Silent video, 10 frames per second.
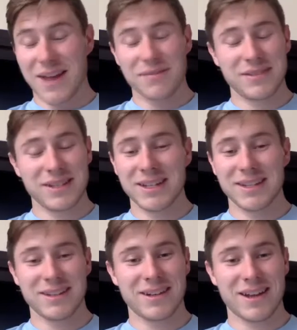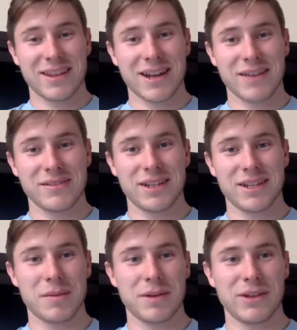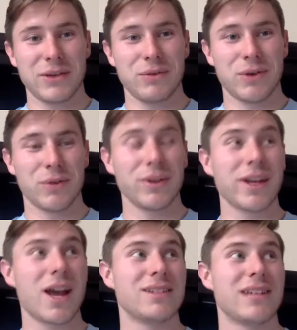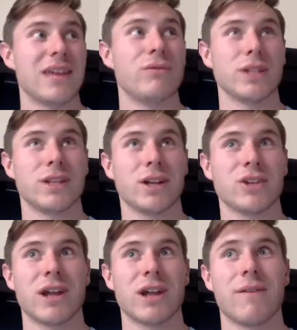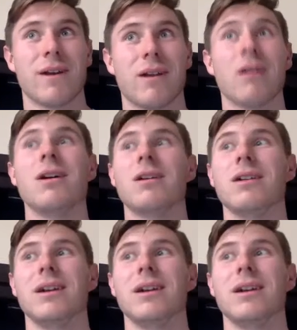seen. I mean, you really got saved with a touchdown there. In